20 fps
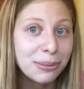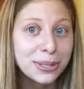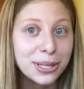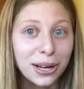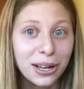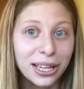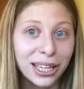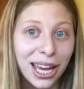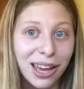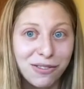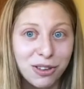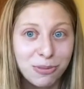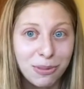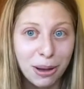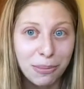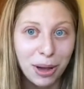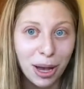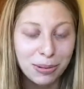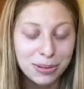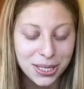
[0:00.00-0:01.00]
now I gave you my
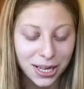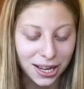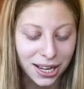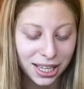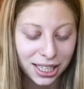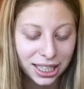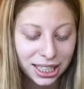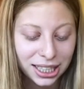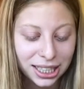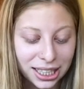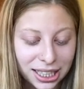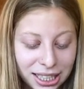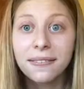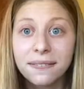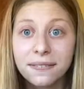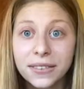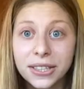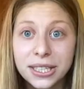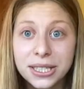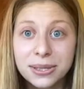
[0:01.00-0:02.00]
pep talk.
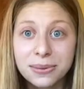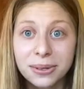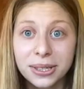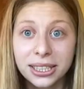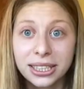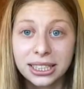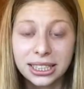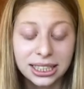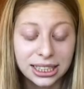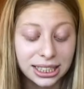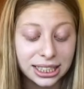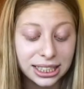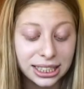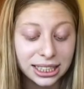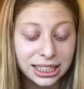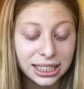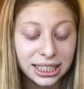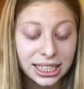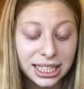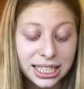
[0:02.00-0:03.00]
First one,
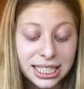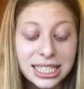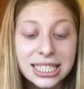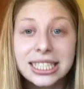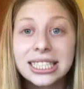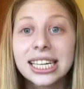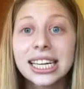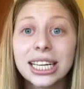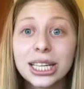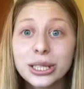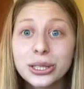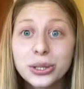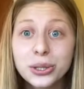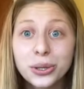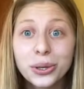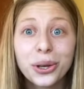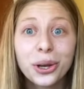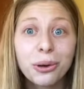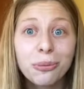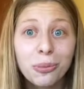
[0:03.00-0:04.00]
stick to
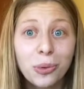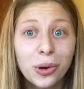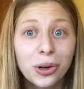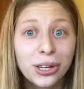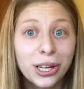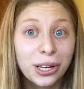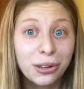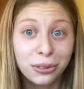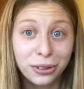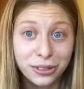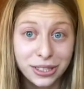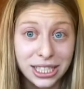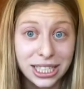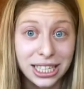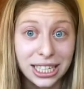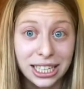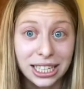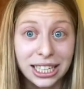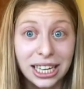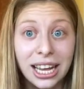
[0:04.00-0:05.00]
your morning
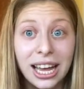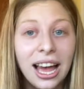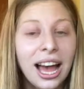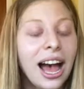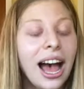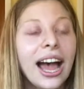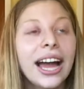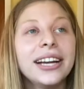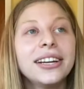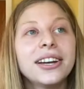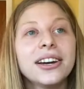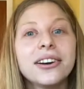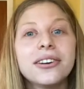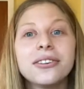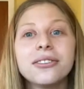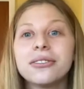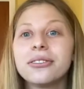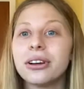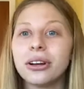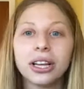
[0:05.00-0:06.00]
routine. I
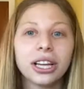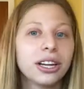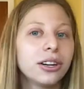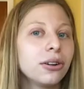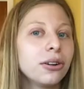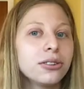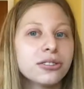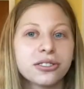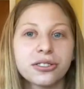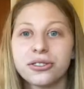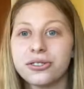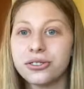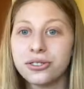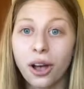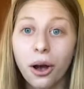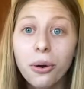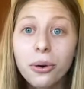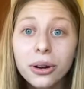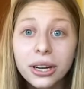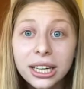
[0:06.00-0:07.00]
know clinicals are
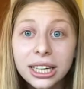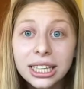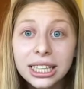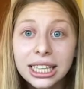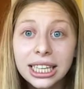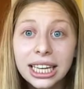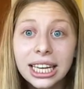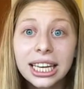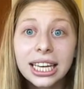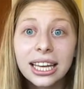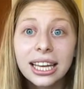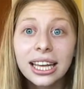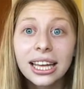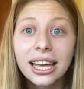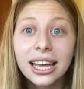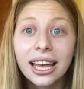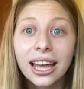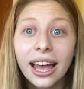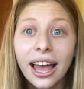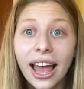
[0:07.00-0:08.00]
so early
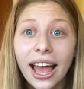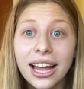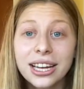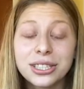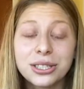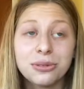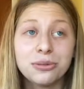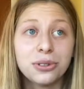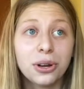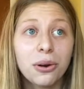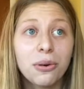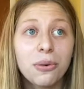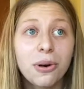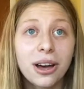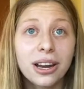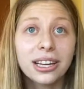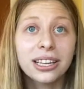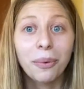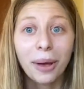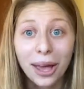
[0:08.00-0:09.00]
and you don't
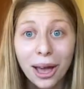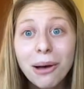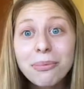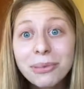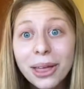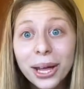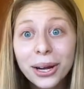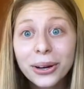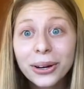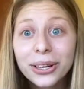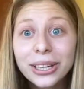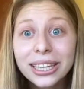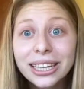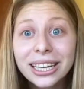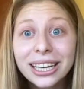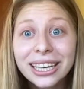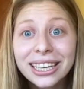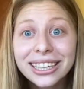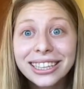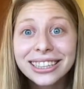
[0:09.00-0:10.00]
want to wake up that
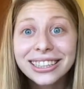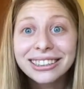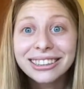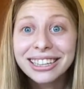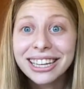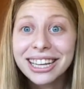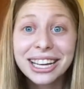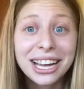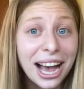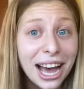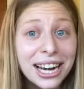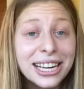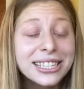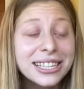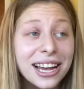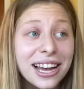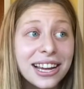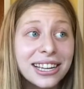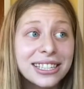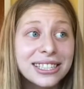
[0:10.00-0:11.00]
early. It kind of
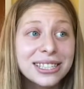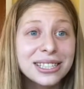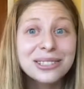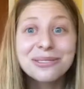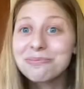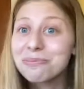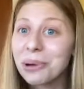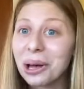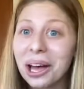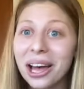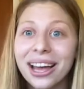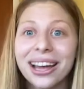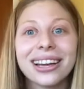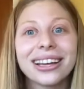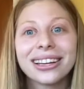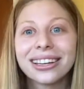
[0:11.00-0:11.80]
sucks, but